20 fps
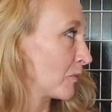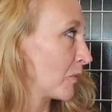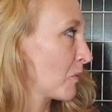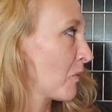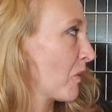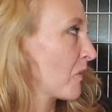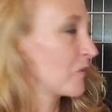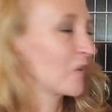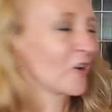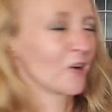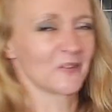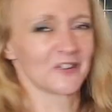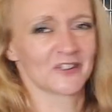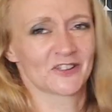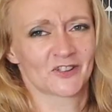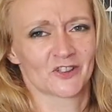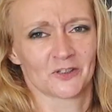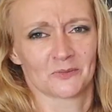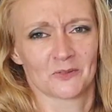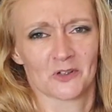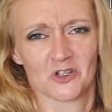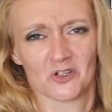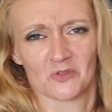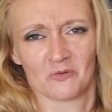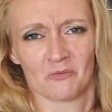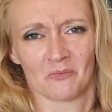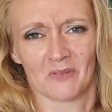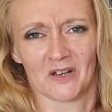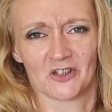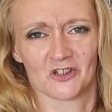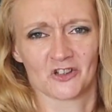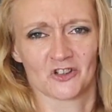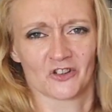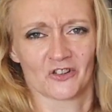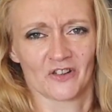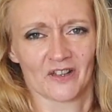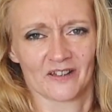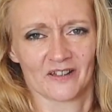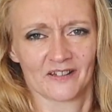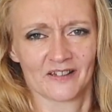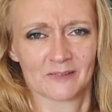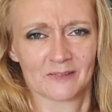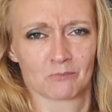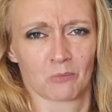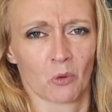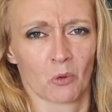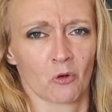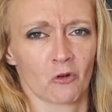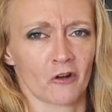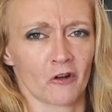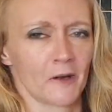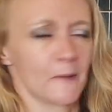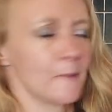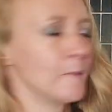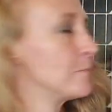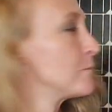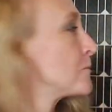We won't go into too much information on that, that's boring.